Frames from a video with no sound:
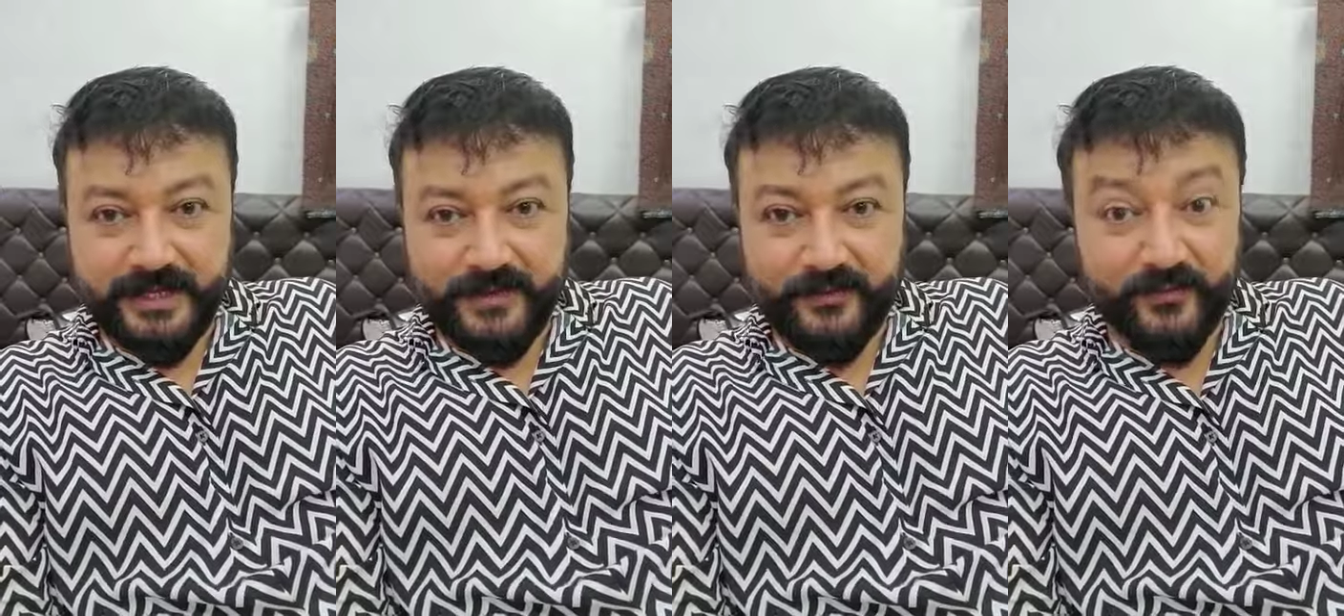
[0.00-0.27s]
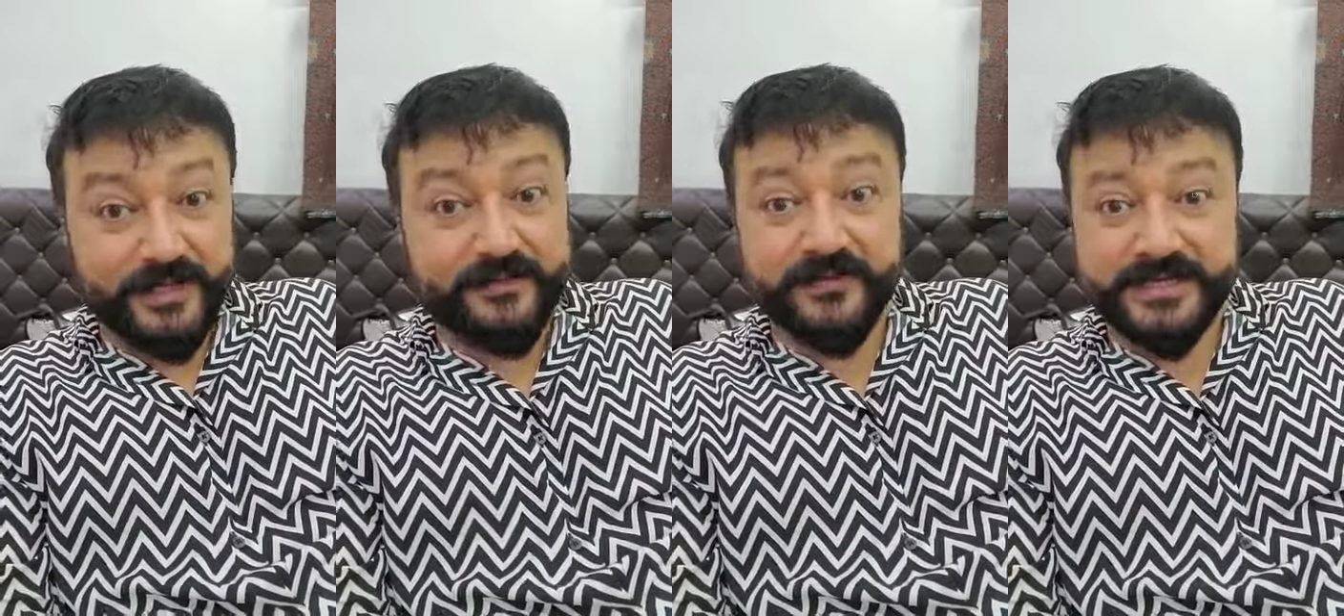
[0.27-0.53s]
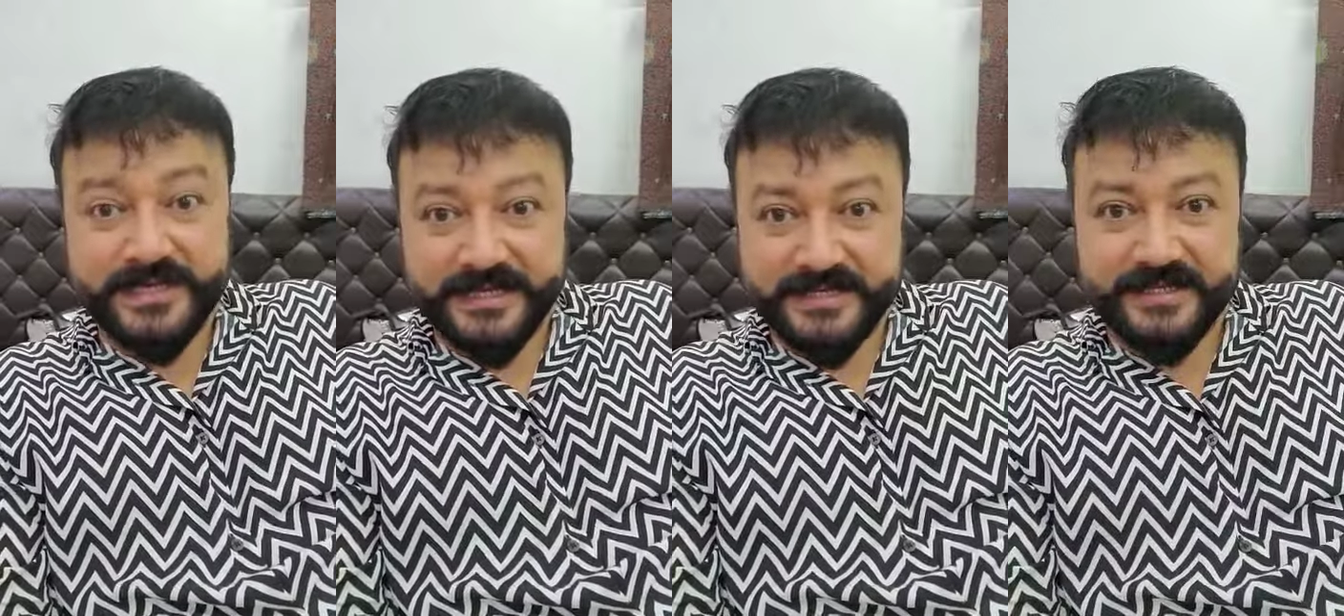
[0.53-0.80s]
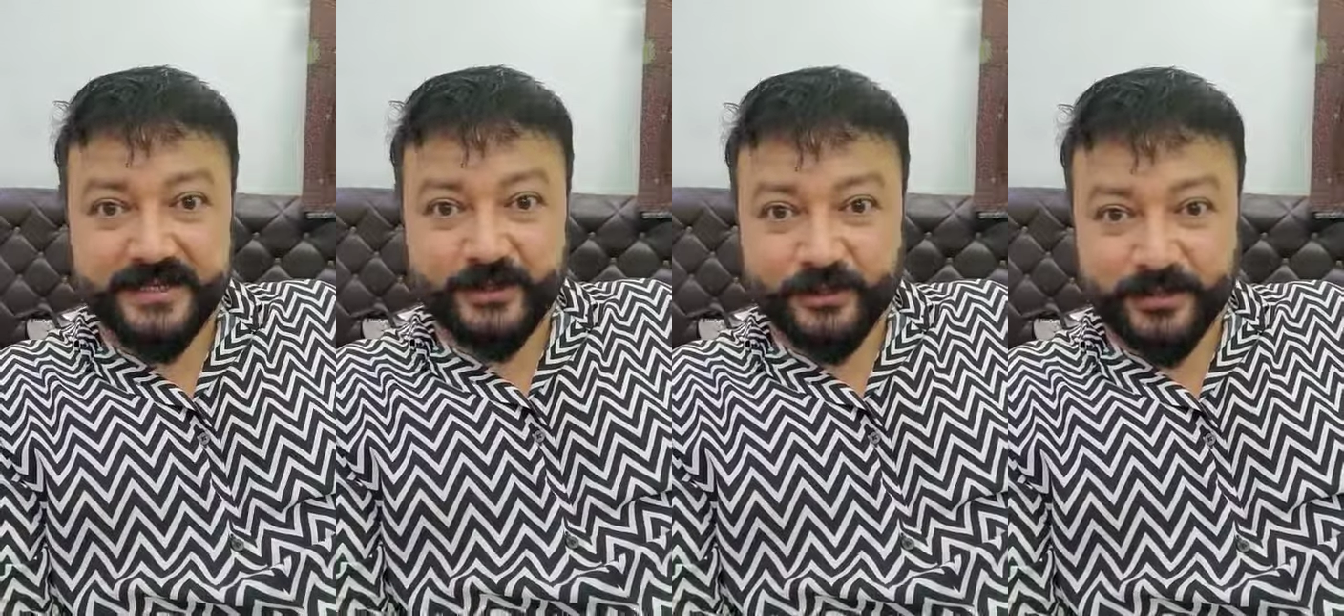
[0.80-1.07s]
with Vijay
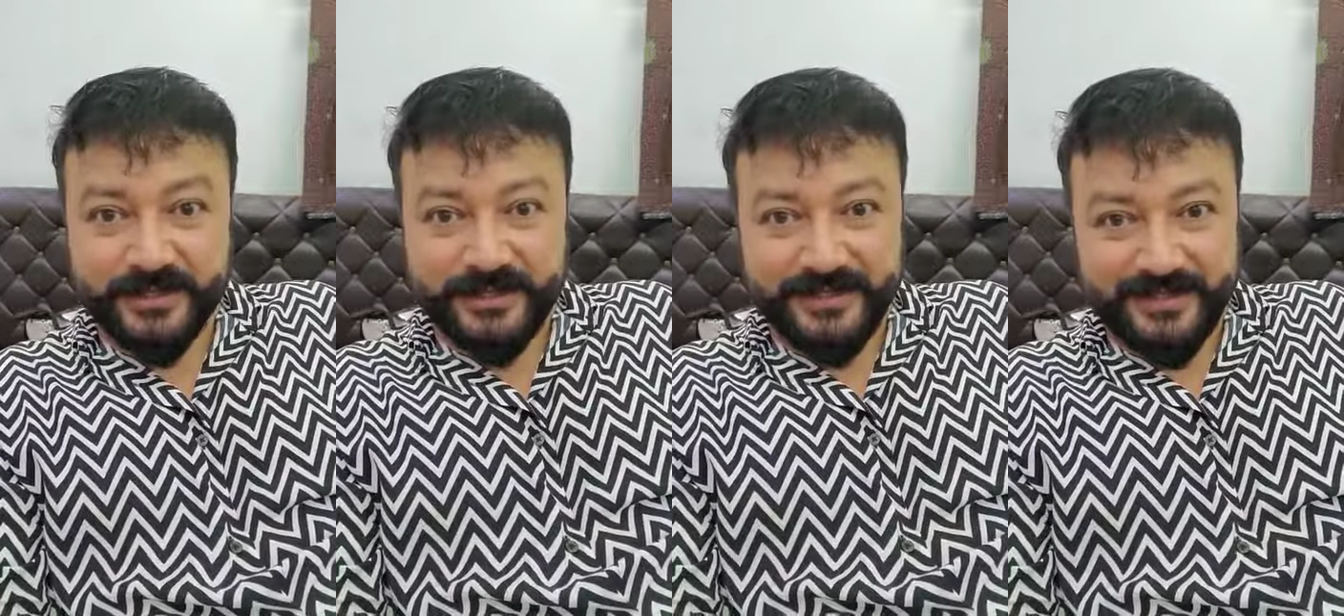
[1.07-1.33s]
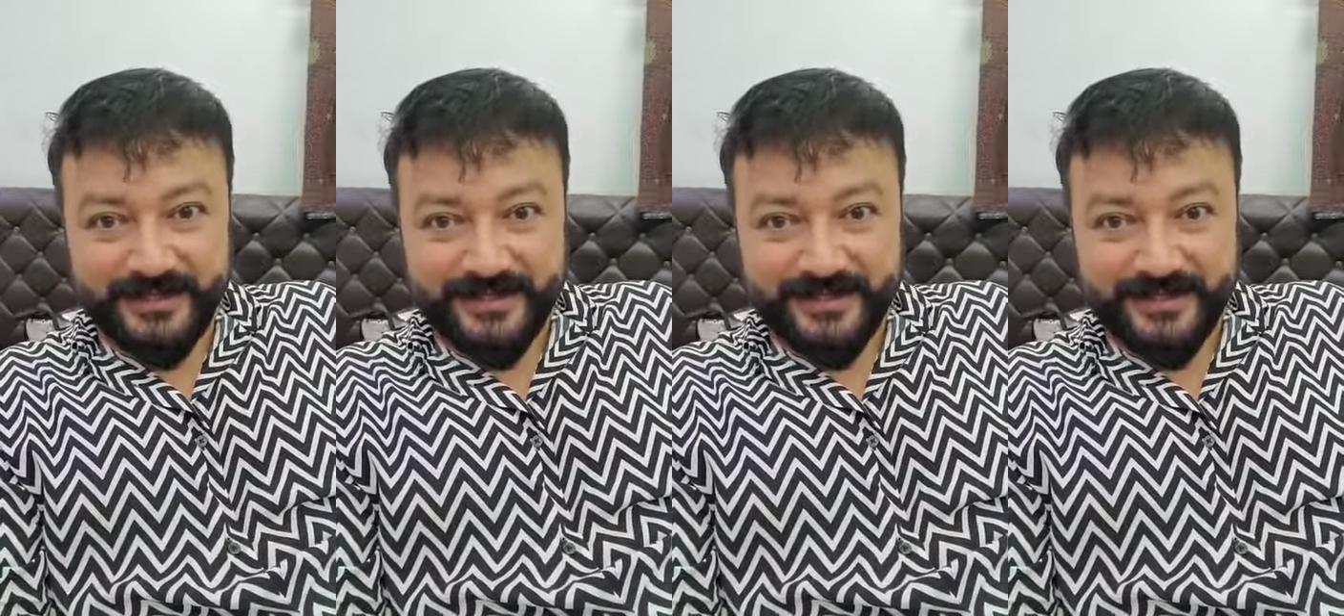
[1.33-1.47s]
Sethupathi.